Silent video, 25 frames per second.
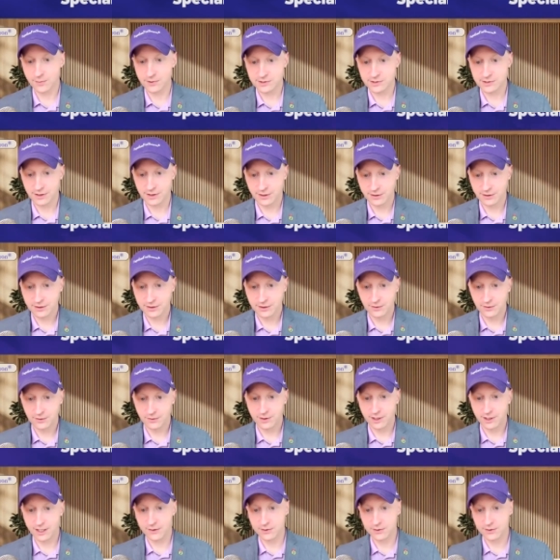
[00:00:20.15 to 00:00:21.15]
episode of
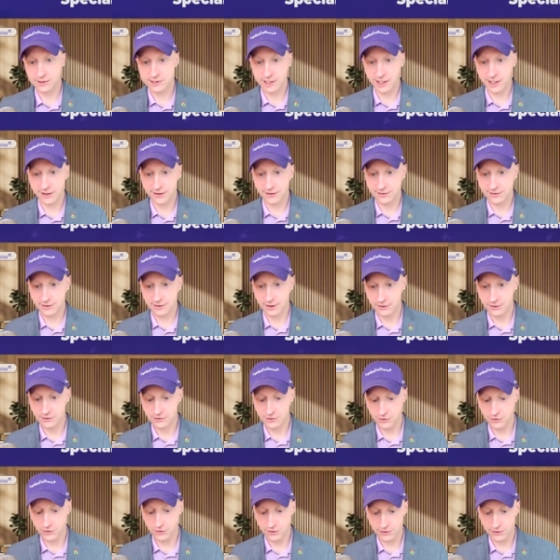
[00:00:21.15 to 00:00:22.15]
Q&A with Sharon's son
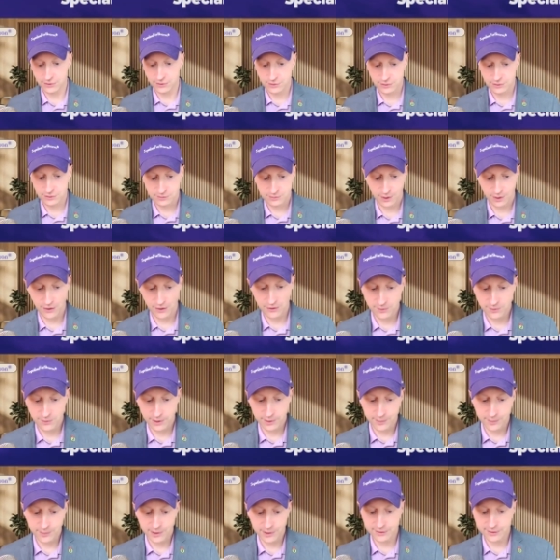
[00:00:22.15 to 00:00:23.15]
George. I was my
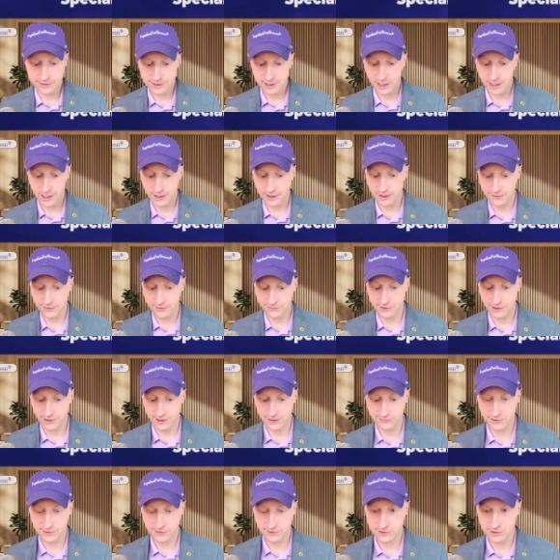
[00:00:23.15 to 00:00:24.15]
mother's caregiver
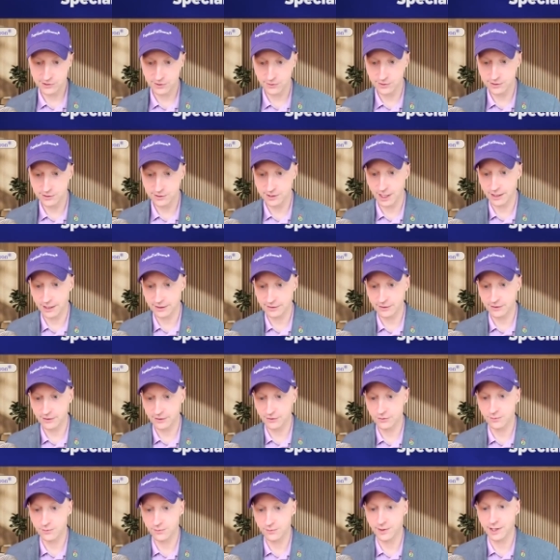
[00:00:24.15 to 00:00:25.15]
after she was
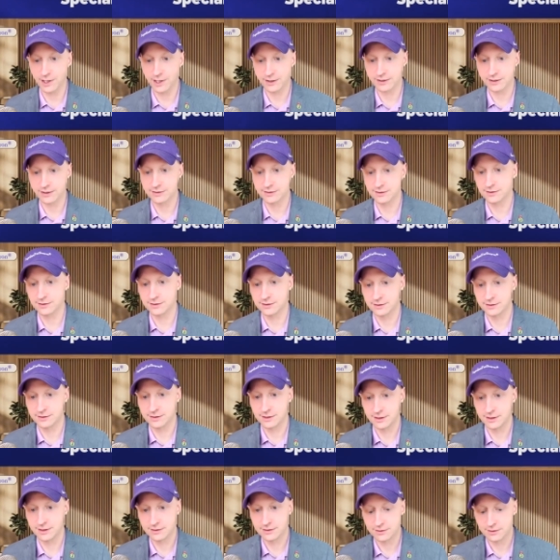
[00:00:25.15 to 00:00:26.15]
diagnosed with Parkinson's
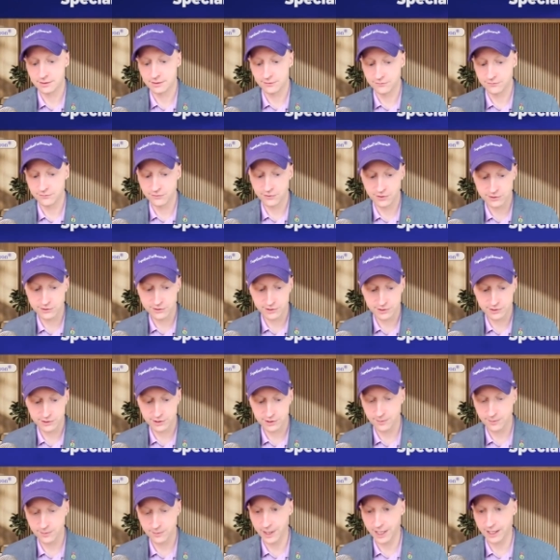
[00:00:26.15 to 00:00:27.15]
disease. Unfortunately,
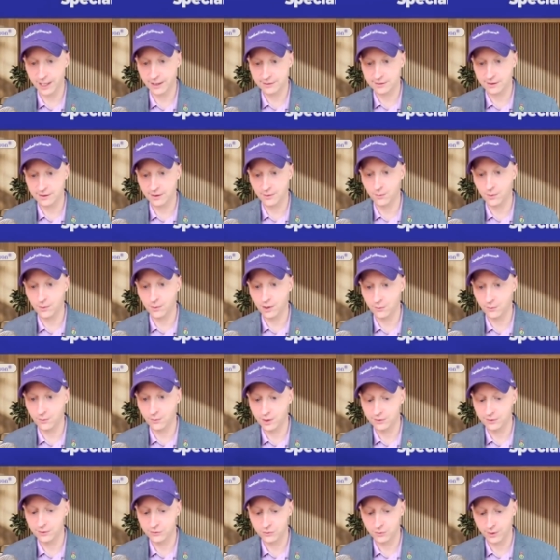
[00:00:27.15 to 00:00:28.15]
she passed on
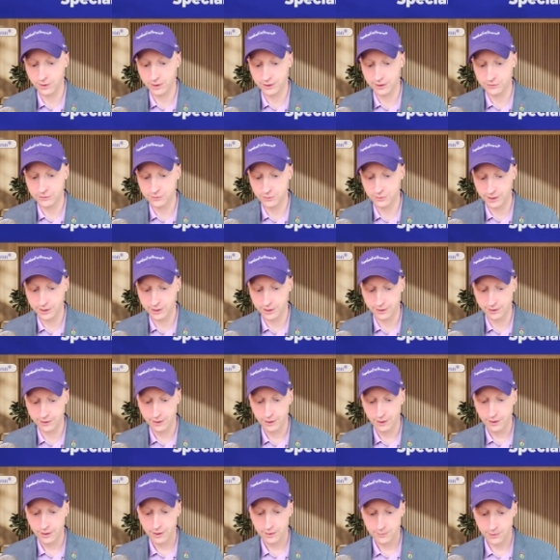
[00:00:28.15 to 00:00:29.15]
1/1/2020,
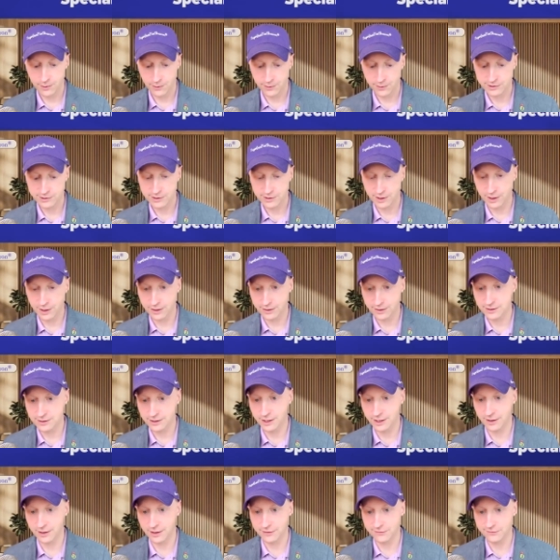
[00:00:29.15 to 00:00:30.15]
but we started
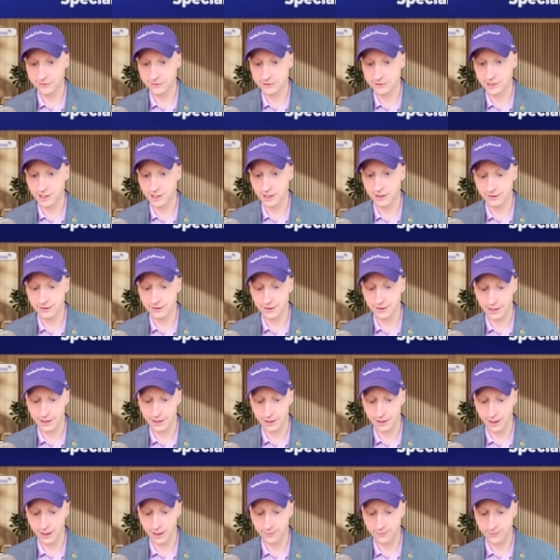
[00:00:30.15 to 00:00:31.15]

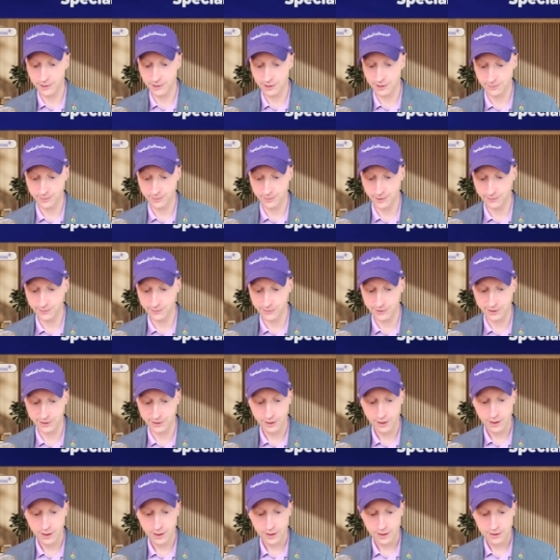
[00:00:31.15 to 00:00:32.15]
TogetherForSharon.com in her memory.
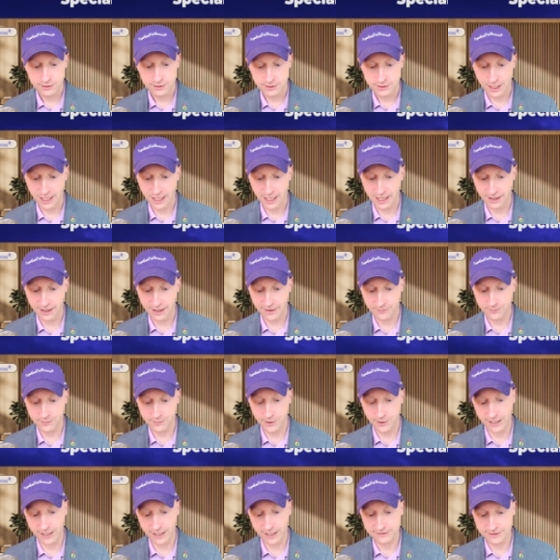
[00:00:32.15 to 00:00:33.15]
Today, I'm
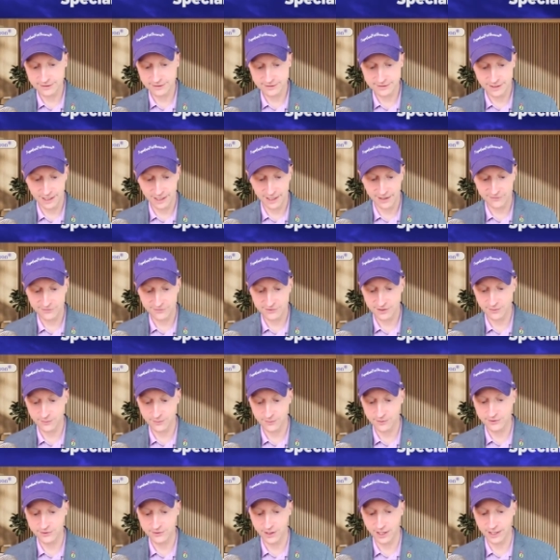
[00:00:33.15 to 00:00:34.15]
proud to say I have
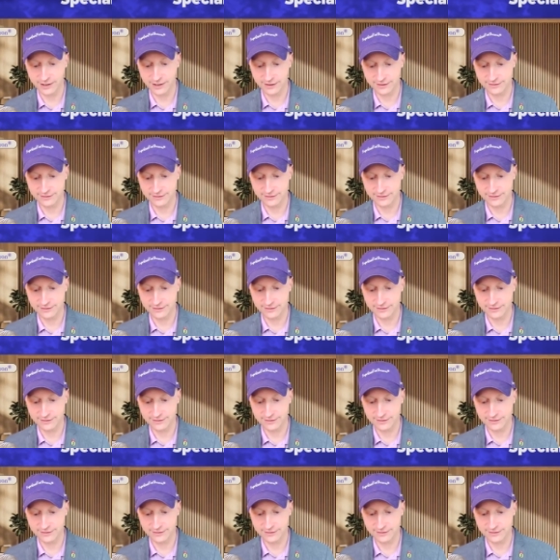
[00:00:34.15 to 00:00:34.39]
someone who I